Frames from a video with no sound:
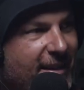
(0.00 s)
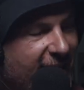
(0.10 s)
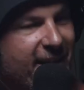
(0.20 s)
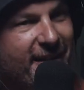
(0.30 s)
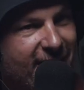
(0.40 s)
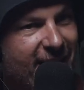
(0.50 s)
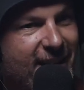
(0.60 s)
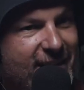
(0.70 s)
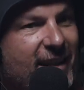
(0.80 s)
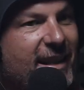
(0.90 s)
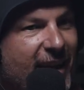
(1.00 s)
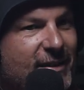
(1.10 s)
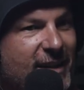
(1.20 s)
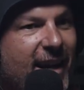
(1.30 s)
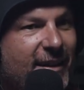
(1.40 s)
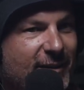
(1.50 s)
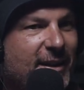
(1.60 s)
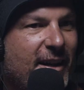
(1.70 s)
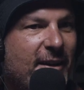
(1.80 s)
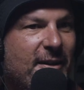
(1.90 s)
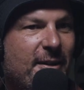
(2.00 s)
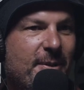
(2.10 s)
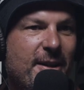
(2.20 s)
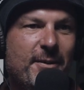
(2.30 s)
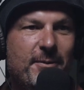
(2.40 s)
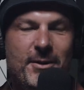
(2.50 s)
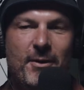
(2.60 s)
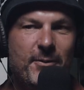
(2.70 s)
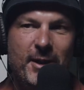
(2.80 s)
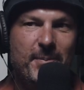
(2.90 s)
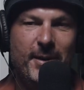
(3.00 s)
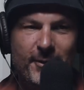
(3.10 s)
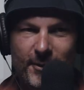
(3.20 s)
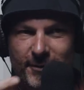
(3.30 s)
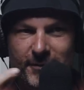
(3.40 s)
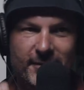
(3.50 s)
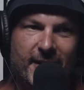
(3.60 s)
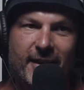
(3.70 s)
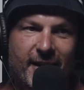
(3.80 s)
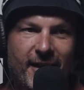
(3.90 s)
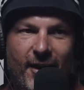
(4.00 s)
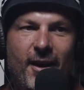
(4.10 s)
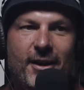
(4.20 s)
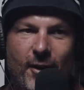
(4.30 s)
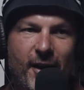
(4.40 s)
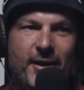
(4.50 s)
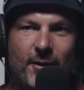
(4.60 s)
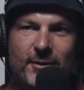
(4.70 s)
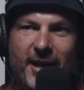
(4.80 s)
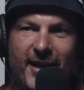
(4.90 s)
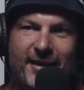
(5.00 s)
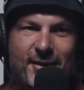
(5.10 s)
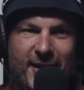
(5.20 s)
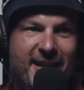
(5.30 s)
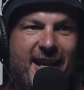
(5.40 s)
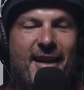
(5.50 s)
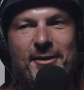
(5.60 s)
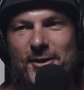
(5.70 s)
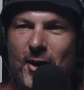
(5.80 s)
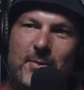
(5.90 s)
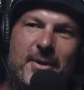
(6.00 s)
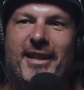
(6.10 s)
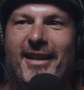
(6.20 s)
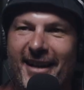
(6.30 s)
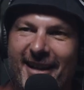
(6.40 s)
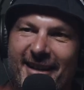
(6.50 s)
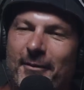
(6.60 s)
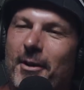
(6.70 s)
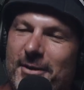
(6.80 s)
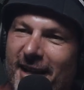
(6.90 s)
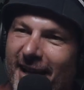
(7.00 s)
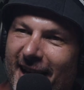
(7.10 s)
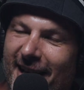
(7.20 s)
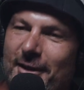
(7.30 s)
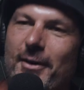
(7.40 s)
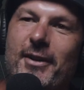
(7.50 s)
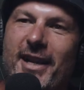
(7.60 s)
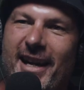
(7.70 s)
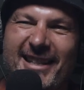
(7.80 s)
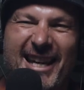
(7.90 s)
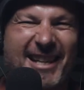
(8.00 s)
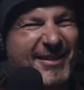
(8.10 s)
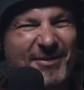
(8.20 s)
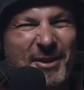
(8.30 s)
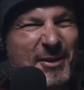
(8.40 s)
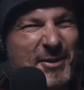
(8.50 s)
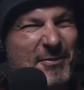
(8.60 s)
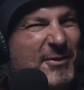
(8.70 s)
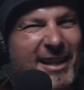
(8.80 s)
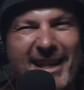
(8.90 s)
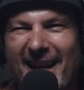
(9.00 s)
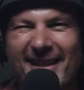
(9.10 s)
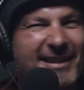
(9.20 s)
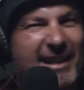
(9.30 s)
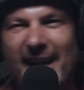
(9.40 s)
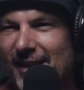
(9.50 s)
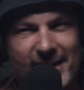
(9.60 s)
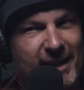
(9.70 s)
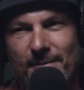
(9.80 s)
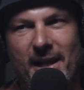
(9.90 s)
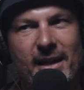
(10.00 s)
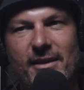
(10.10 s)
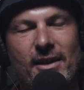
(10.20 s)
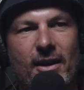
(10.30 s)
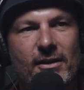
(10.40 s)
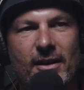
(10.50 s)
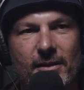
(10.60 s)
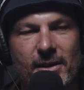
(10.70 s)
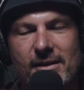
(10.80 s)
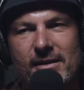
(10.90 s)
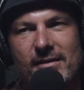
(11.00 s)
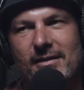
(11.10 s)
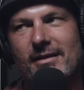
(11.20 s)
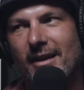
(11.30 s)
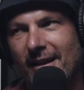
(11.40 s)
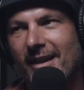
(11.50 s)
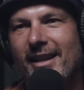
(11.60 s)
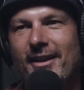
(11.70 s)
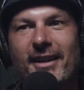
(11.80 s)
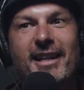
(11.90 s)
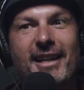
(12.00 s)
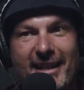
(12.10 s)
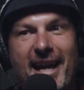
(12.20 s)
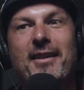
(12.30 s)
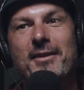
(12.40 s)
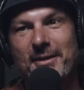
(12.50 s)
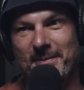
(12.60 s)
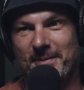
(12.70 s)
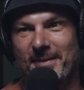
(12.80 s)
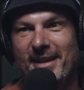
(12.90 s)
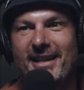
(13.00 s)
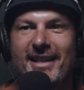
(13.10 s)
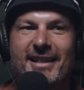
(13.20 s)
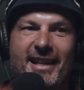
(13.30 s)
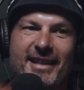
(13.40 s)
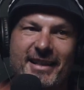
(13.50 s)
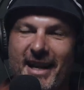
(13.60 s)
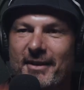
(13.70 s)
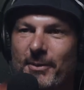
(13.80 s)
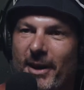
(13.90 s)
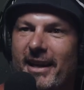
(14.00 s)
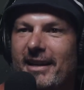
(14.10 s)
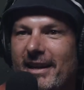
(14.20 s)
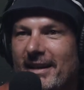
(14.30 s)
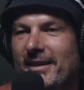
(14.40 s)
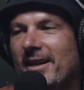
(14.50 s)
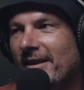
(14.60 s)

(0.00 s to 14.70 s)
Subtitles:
then you can let something else out. You know, like we're not really big on eye to eye contact and sitting down and show me. What's that? Are you okay, Dave? Dudes really aren't into that shit, man. You know, like it's. You got to get it out of them, another way, hey. You know,